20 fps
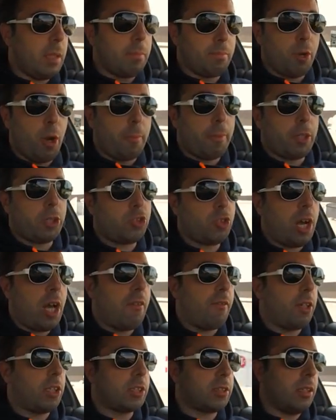proper
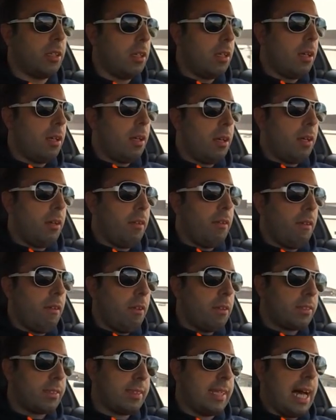drivers
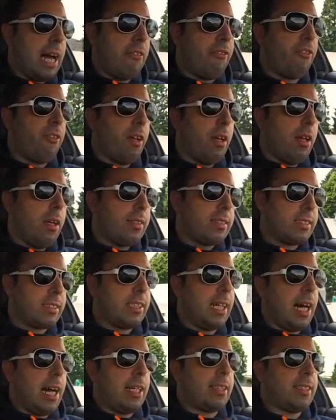stuff,
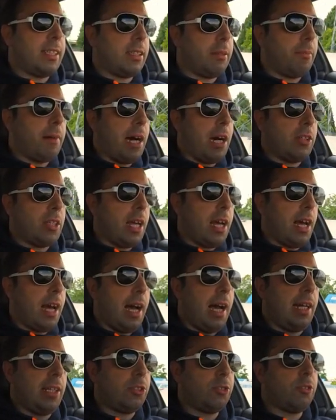starts at about
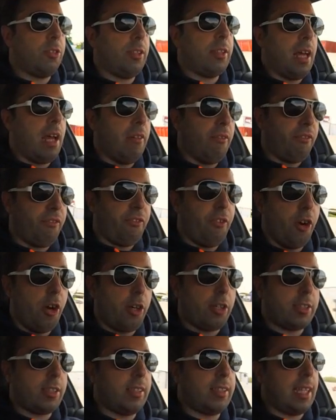
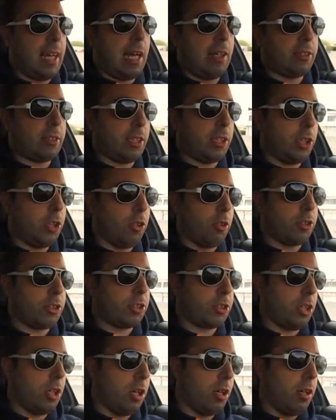130,000 euros.
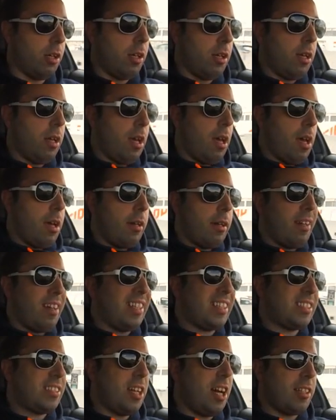So
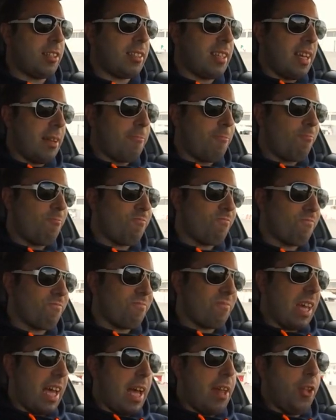it's not
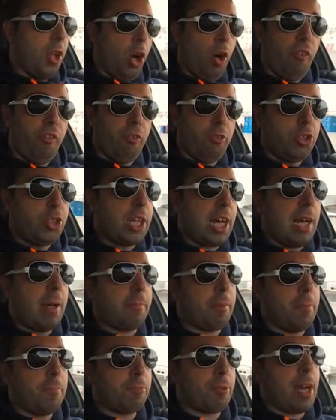an awful
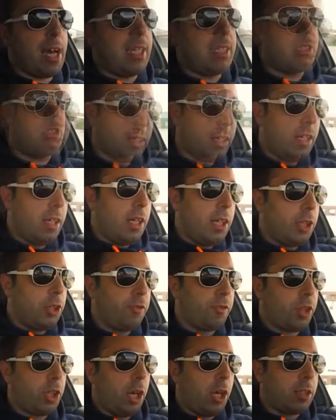jump in price.
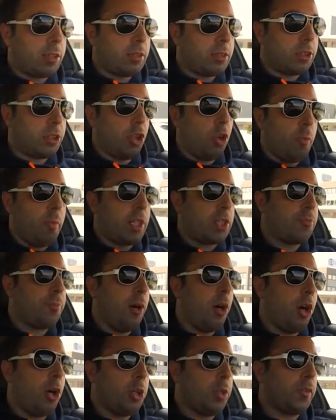You've got so much
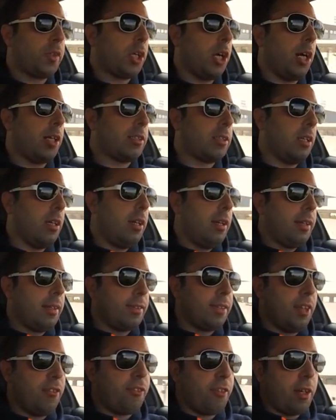more. You've got
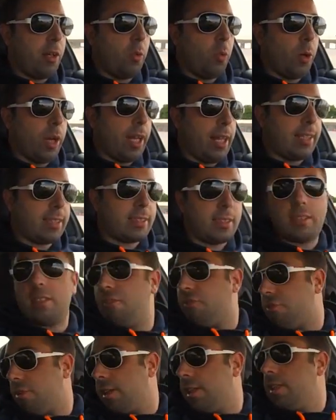different wheels,
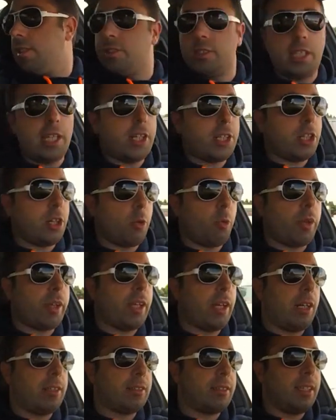different interior. We
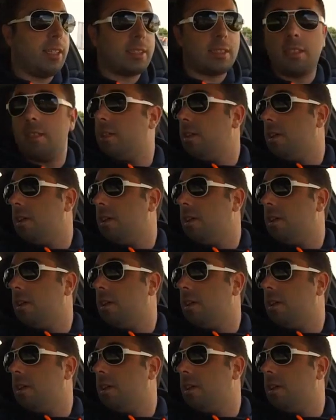got this